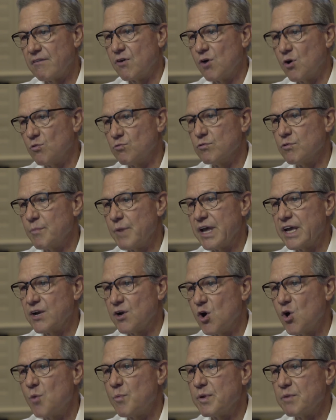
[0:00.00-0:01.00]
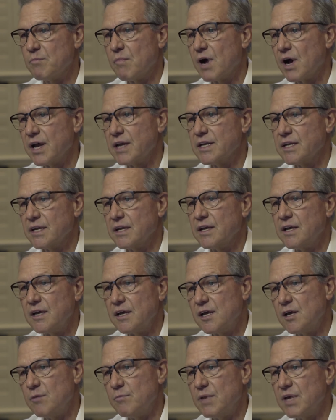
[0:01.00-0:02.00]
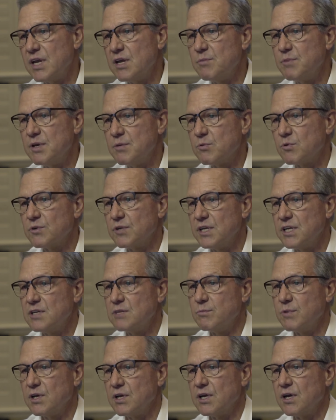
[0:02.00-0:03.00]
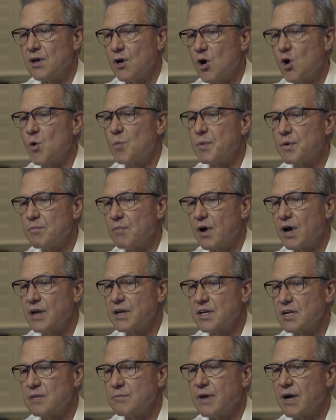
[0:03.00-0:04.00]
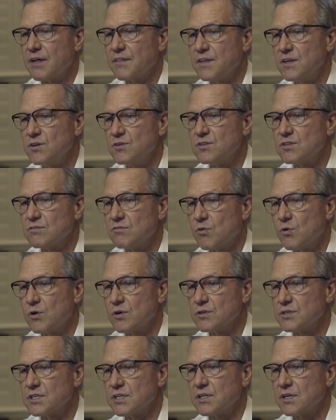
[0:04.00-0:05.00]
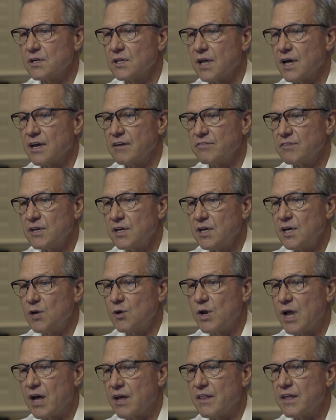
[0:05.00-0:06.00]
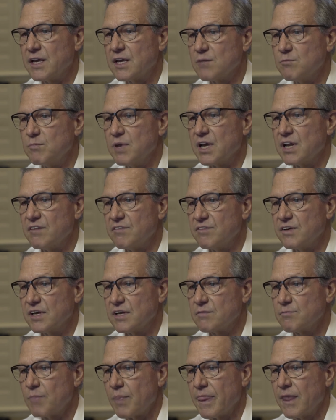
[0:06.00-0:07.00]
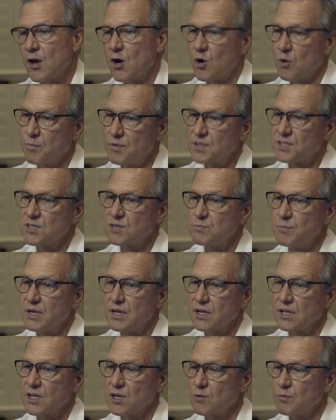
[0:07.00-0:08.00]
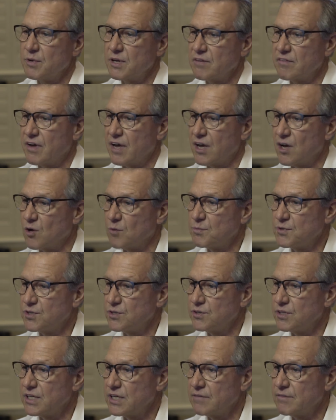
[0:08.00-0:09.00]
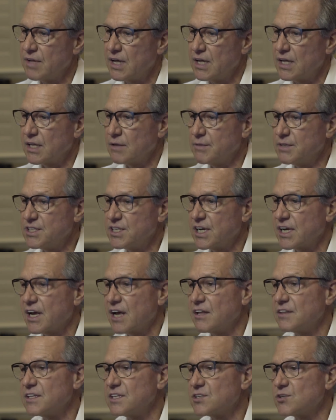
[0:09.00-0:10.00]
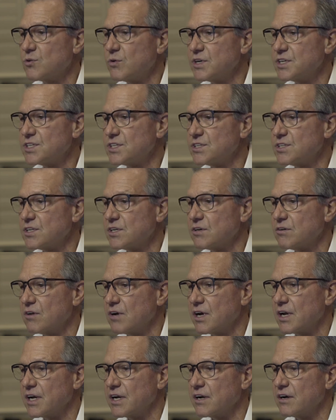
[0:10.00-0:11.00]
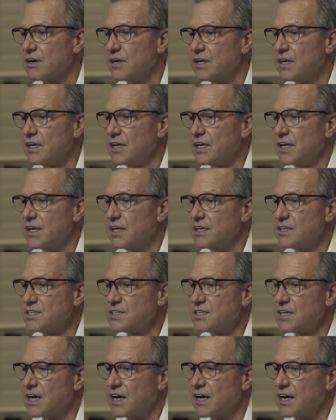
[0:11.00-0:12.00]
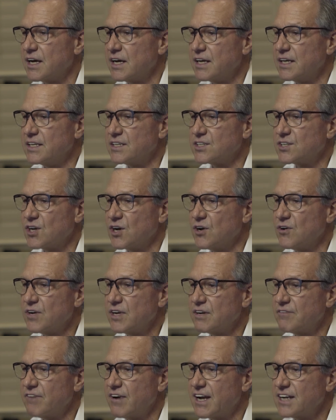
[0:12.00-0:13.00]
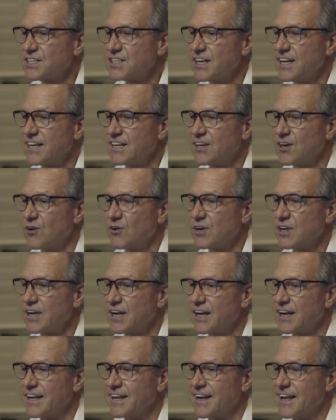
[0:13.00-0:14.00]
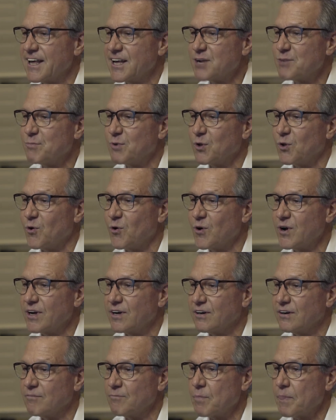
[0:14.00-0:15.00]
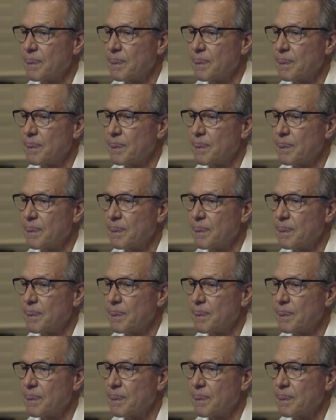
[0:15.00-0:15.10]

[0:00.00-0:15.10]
remain open-minded. And many people need to be open-minded about the use of oils in their life and how they can benefit. Hope this has been a little bit of a help to you. Let me check out these questions that are on here. Is fractionated coconut an edible oil?